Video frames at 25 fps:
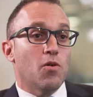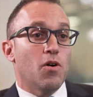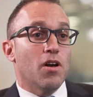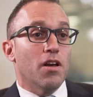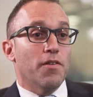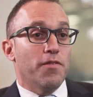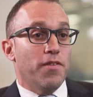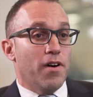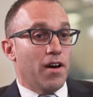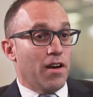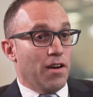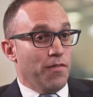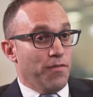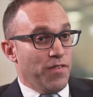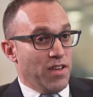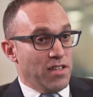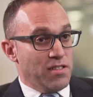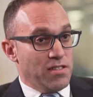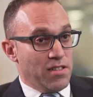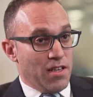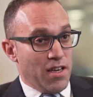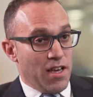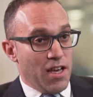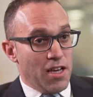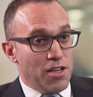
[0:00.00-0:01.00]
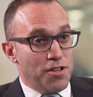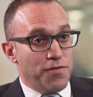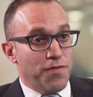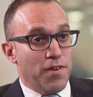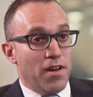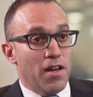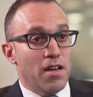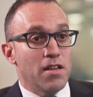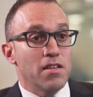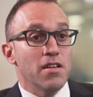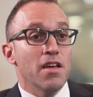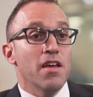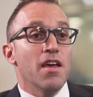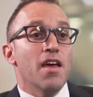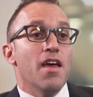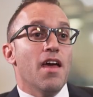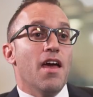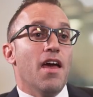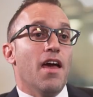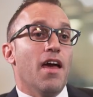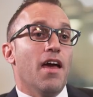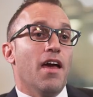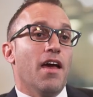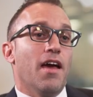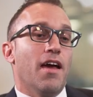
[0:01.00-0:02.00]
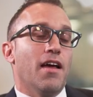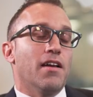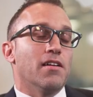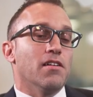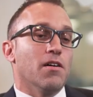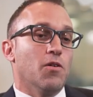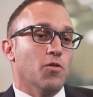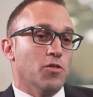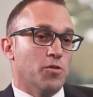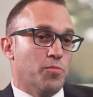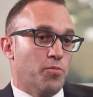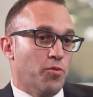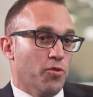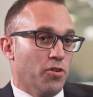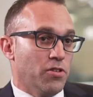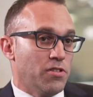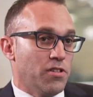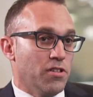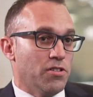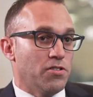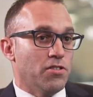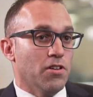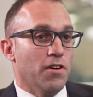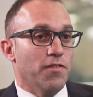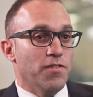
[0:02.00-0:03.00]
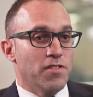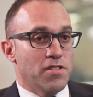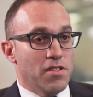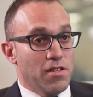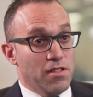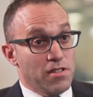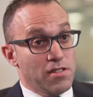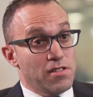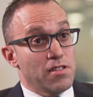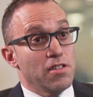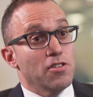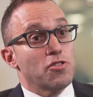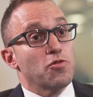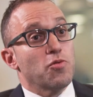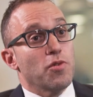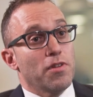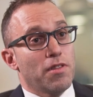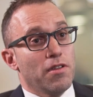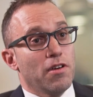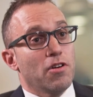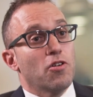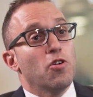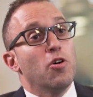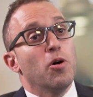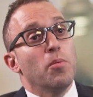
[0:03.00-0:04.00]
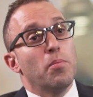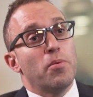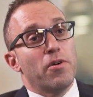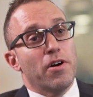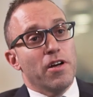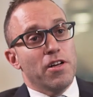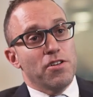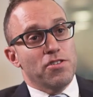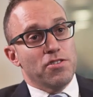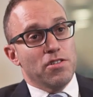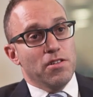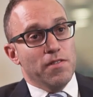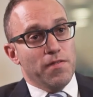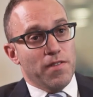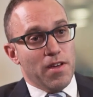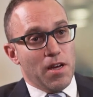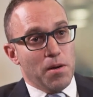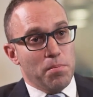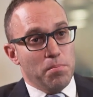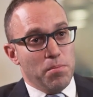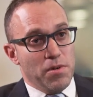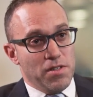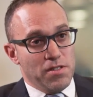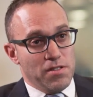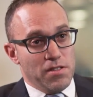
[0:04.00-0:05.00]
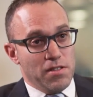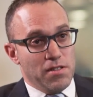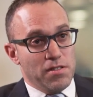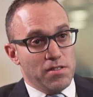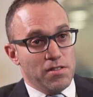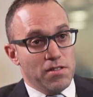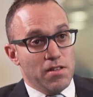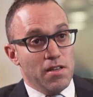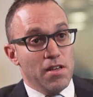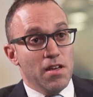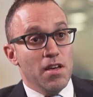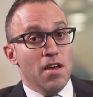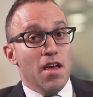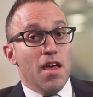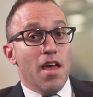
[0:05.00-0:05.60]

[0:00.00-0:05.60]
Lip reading: qualified investor hedge fund, and I was brought in to obviously assist with the incorporation of that business.